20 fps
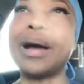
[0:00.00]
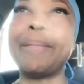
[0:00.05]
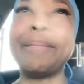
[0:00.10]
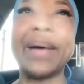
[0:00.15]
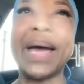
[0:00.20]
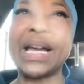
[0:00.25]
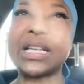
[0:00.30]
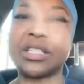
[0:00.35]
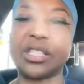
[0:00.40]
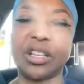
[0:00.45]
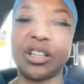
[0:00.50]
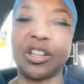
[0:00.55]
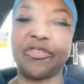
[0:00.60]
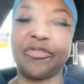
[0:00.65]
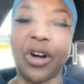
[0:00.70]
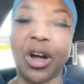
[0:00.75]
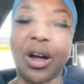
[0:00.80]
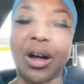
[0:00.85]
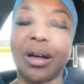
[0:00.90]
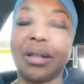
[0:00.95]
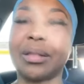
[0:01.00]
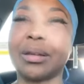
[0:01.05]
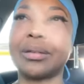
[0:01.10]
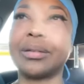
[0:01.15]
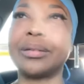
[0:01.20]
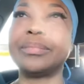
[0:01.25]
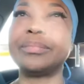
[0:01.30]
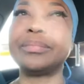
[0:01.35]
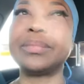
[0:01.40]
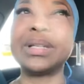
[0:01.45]
come back to the
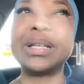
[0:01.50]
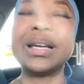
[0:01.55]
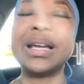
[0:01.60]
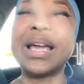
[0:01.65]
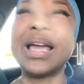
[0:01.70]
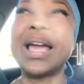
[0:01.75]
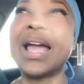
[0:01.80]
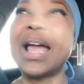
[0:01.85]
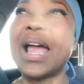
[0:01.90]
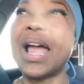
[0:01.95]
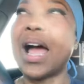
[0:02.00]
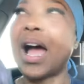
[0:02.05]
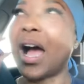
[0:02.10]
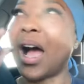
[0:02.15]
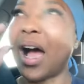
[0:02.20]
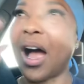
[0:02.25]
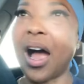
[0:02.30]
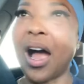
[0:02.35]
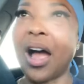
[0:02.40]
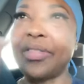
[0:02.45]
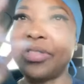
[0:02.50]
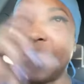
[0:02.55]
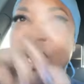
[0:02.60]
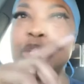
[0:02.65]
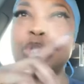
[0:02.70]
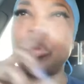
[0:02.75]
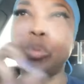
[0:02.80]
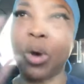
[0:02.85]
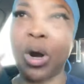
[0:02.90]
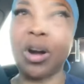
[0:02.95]
Father.
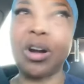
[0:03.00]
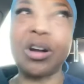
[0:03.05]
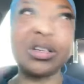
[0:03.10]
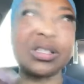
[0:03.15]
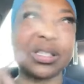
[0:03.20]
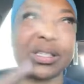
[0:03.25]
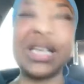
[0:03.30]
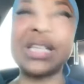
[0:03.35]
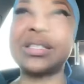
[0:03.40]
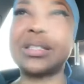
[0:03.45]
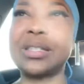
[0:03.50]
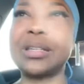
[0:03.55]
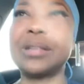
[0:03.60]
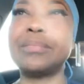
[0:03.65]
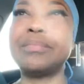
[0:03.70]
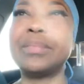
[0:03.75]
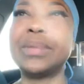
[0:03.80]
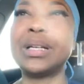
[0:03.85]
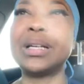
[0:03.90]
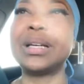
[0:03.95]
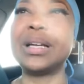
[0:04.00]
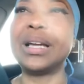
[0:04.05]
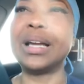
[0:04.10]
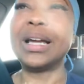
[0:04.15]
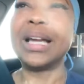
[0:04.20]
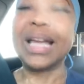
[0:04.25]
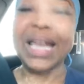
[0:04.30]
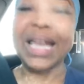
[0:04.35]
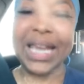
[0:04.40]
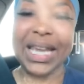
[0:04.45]
This world system
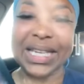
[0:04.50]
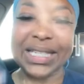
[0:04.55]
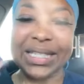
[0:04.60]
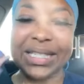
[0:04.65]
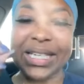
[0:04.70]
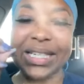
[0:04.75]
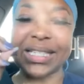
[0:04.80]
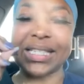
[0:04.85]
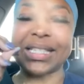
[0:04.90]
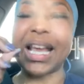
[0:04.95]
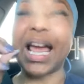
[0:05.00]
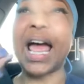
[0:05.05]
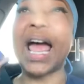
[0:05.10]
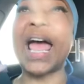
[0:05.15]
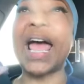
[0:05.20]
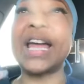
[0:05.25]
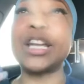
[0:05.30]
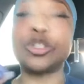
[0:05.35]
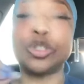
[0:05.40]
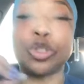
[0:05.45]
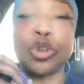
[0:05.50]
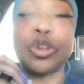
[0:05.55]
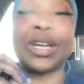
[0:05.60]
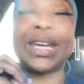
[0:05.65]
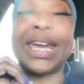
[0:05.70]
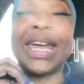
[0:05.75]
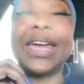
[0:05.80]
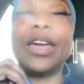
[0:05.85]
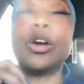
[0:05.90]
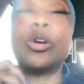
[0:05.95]
is designed to
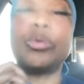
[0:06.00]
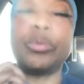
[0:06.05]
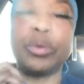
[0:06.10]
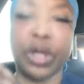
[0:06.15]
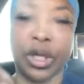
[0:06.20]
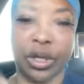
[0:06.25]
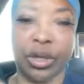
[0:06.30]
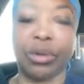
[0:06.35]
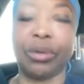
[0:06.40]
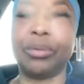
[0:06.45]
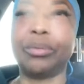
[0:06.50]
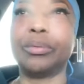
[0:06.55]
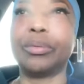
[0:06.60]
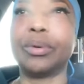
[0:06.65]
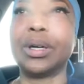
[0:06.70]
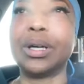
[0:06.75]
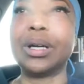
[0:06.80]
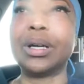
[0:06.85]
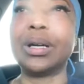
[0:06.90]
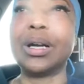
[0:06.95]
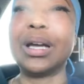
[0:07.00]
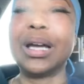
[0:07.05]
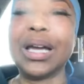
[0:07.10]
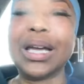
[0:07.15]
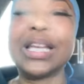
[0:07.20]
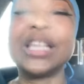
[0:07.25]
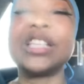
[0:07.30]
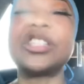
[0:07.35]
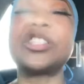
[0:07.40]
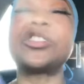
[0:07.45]
kill you,
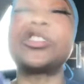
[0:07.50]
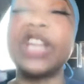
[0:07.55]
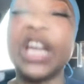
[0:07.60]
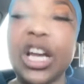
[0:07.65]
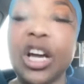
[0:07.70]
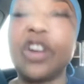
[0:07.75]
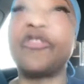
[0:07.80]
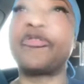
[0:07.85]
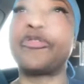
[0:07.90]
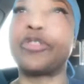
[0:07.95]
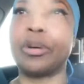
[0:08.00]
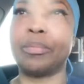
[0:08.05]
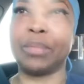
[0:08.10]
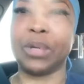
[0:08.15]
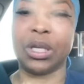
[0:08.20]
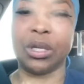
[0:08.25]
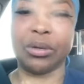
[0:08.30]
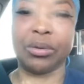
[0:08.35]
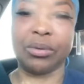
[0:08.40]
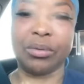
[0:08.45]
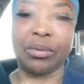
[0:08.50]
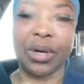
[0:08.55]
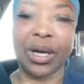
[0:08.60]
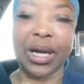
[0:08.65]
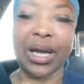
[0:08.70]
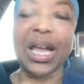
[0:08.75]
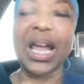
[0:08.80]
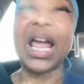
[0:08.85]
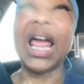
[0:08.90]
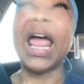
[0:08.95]
steal from you,
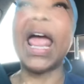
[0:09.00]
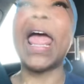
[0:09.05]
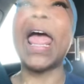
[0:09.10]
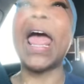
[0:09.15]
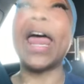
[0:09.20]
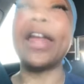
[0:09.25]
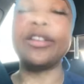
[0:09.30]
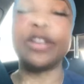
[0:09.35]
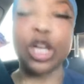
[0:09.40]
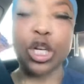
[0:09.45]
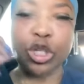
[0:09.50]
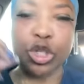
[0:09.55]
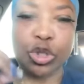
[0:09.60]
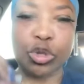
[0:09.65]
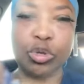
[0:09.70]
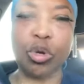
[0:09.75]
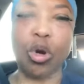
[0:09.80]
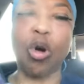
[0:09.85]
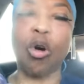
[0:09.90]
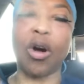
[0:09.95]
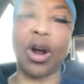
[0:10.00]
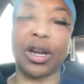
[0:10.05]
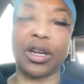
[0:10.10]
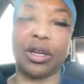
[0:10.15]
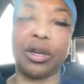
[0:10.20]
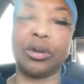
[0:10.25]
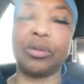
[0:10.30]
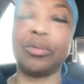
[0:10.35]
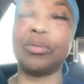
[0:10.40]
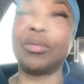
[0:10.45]
and destroy
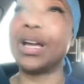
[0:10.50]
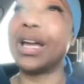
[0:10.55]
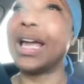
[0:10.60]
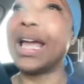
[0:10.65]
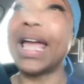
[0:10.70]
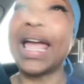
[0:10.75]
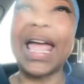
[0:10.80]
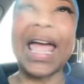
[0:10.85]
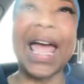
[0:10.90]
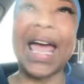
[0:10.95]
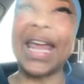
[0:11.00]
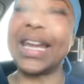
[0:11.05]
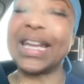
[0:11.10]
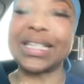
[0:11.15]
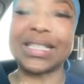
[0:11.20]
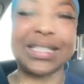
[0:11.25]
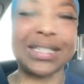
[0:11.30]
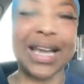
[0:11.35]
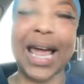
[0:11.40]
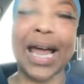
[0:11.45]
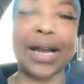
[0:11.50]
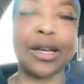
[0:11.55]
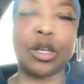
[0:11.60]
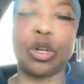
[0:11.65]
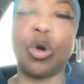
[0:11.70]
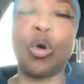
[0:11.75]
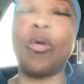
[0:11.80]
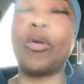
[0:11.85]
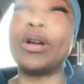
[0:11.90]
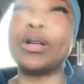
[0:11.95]
you. And it's
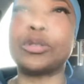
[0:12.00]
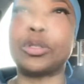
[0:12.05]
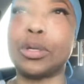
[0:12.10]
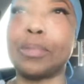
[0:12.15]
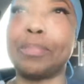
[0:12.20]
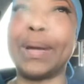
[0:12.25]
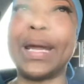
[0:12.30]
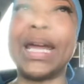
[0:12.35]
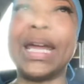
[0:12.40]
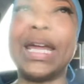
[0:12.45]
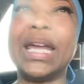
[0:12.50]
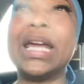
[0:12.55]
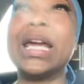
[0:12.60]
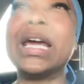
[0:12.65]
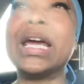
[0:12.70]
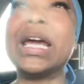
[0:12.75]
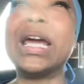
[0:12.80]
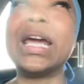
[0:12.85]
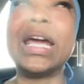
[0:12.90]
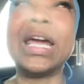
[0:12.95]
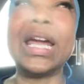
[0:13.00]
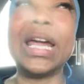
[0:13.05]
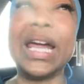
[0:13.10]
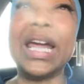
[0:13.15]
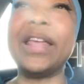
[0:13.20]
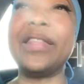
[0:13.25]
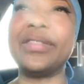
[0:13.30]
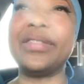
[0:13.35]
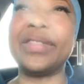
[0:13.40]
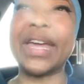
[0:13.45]
not going to be
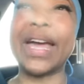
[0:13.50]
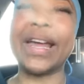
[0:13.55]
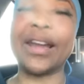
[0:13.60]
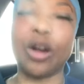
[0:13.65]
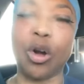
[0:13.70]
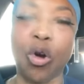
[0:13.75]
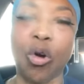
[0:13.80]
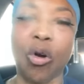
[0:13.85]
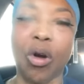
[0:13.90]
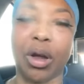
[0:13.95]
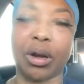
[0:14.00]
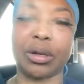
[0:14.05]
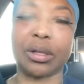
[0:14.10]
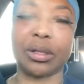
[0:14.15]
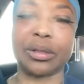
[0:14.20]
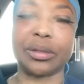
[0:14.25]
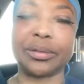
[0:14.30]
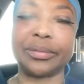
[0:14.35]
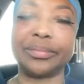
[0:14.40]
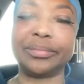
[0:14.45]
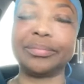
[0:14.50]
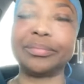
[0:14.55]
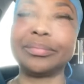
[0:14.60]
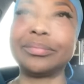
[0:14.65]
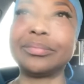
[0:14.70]
in that order.